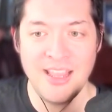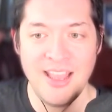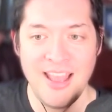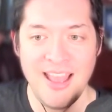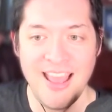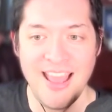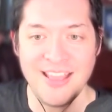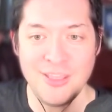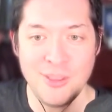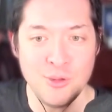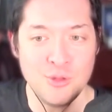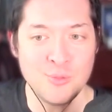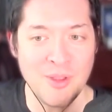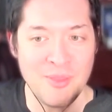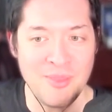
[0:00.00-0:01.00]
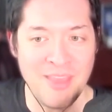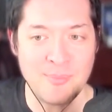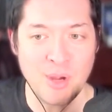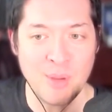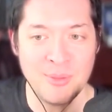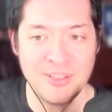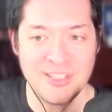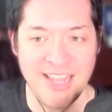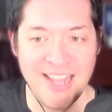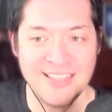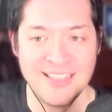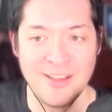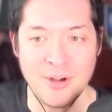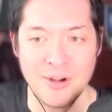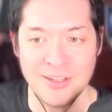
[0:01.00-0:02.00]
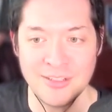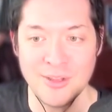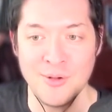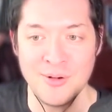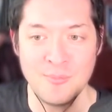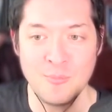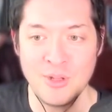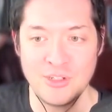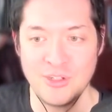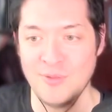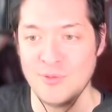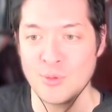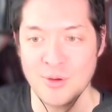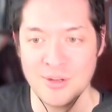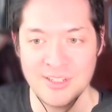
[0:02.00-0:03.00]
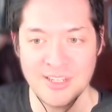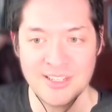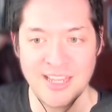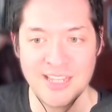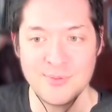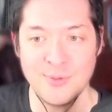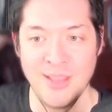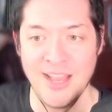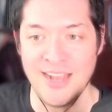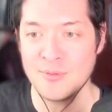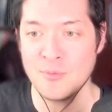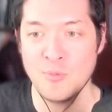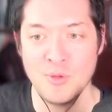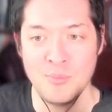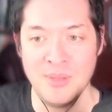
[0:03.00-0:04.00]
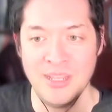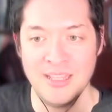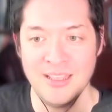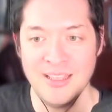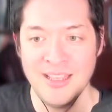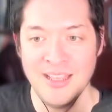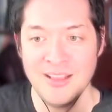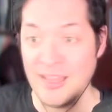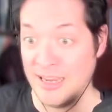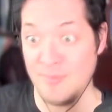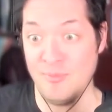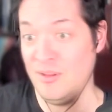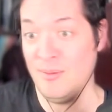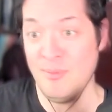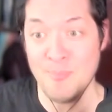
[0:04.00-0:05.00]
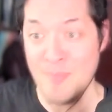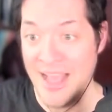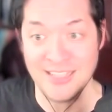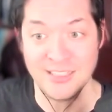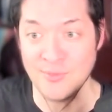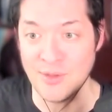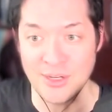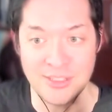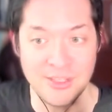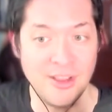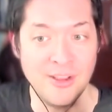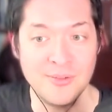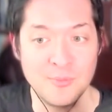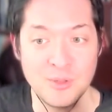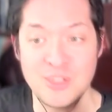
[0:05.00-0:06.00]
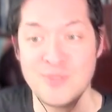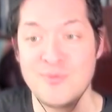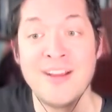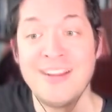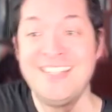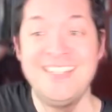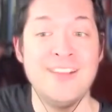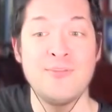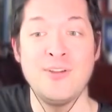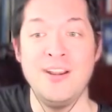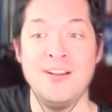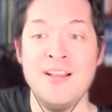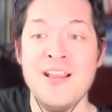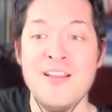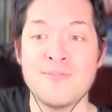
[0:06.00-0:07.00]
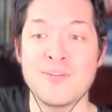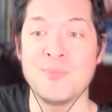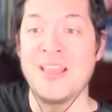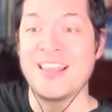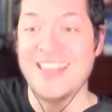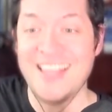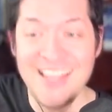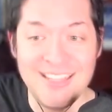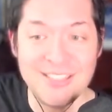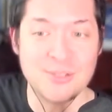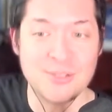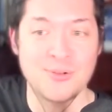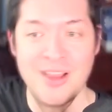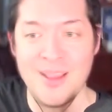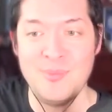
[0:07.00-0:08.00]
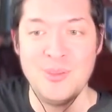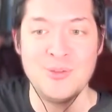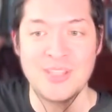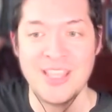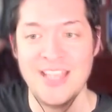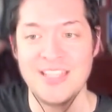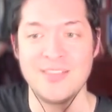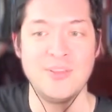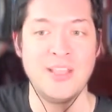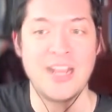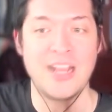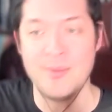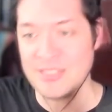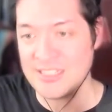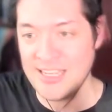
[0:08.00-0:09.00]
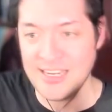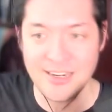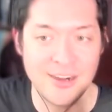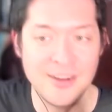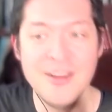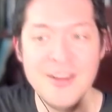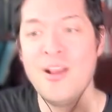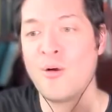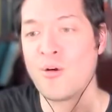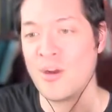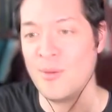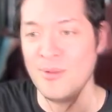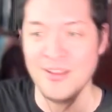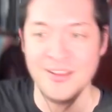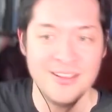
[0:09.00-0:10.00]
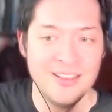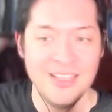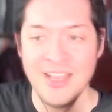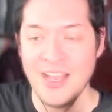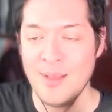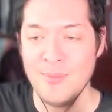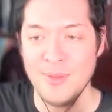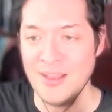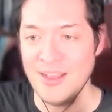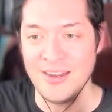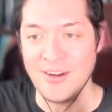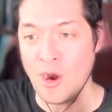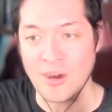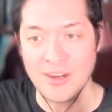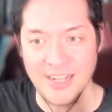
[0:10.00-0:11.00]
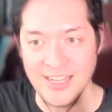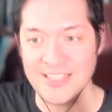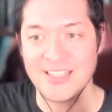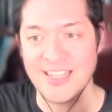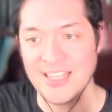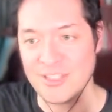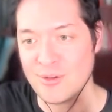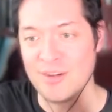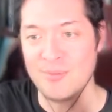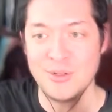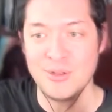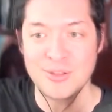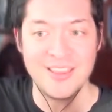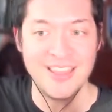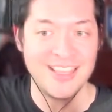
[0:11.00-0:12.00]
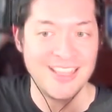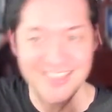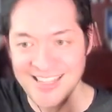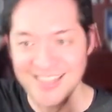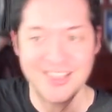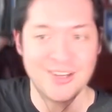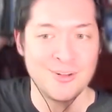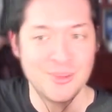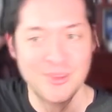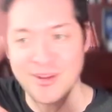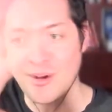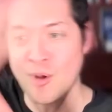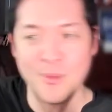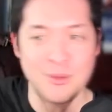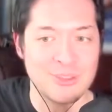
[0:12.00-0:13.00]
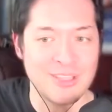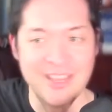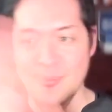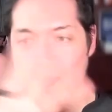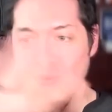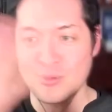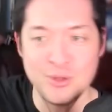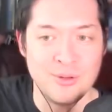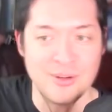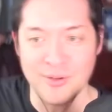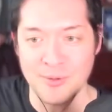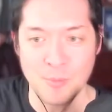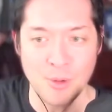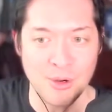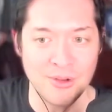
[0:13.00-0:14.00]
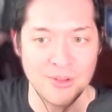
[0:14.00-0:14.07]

a huge one that probably stands out on its own, which if Zora is successful at would be like massive on its own, which is very different from like the Instagram use case of like I'm a singer or I'm an artist that's trying to produce content. Like they're almost like two different worlds.